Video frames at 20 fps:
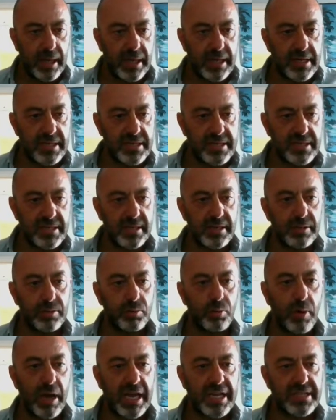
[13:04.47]
is
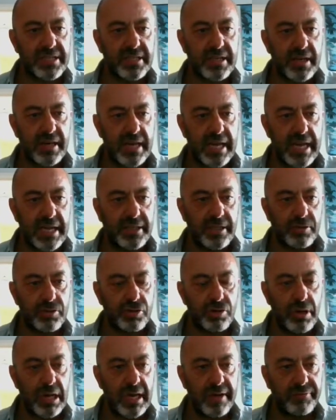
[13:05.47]
twice created,
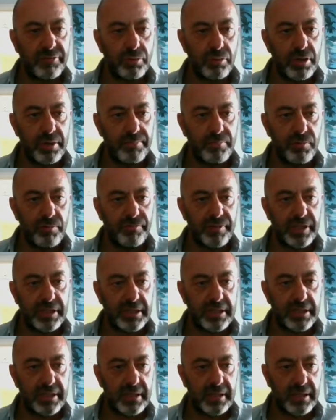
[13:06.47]
so I have to remove
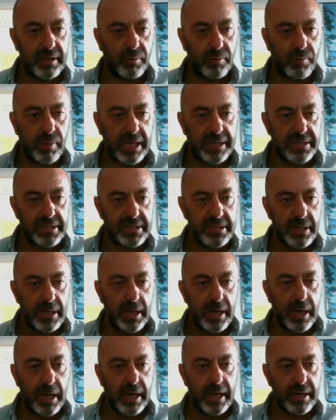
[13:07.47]
it once.
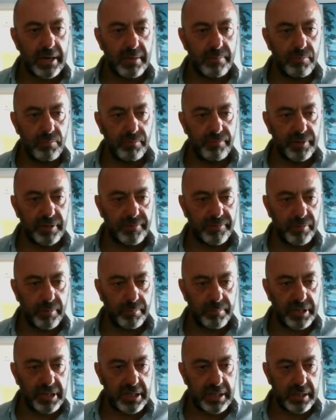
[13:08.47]
I remove it
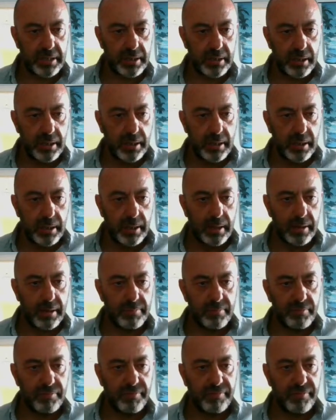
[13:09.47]
from here,
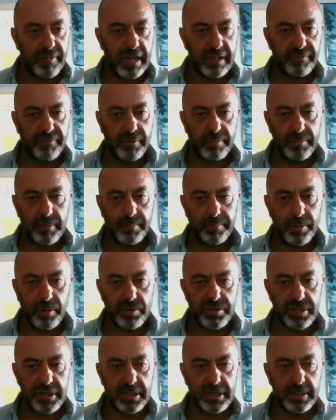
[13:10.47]
remove file from the
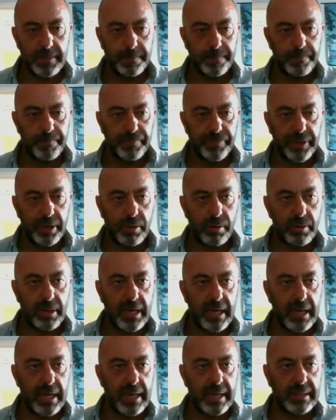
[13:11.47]
project.
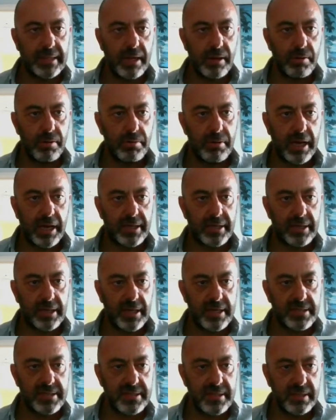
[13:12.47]
Okay, and now I
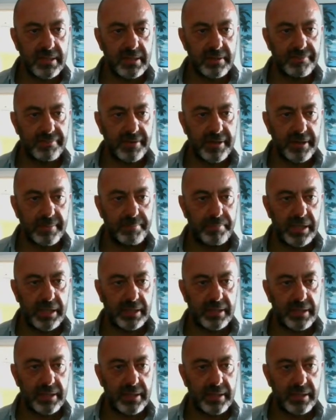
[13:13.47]
guess that if I
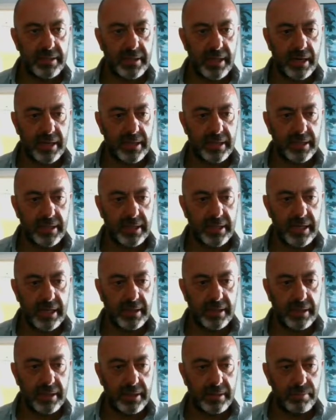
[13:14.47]
build the target
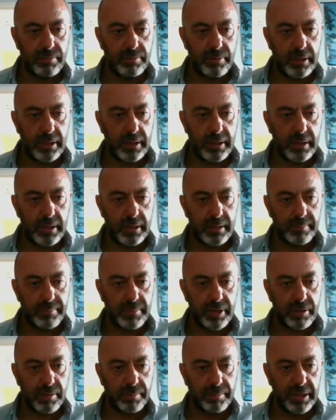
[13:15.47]
again, it will
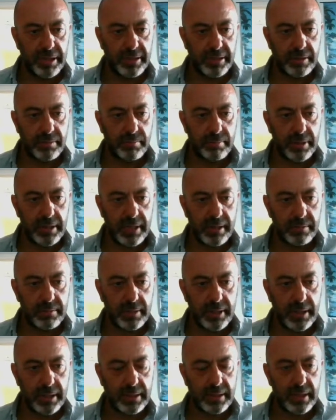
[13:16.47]
be completed
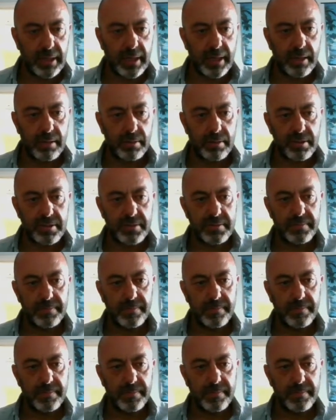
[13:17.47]
without any errors.